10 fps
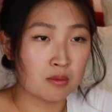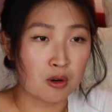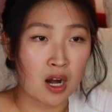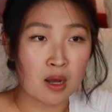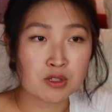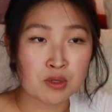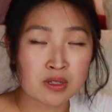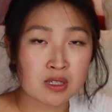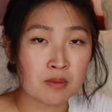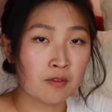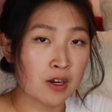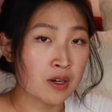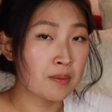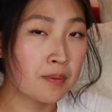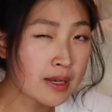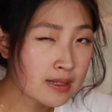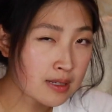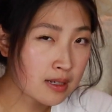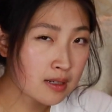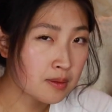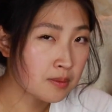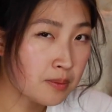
perhaps doing some very basic